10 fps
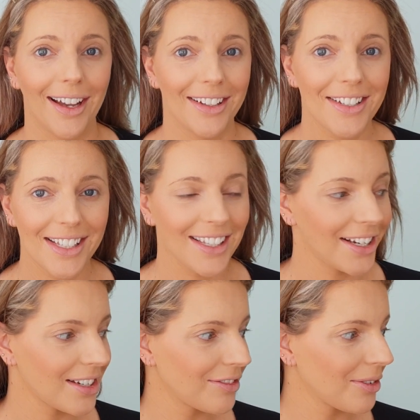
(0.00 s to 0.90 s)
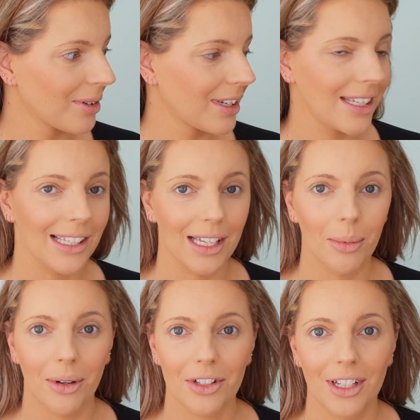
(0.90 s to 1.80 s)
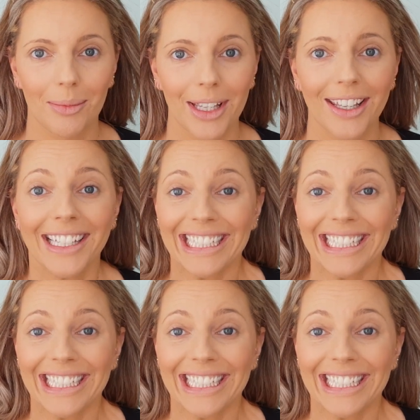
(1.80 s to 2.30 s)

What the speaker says: She's actually falling asleep watching me.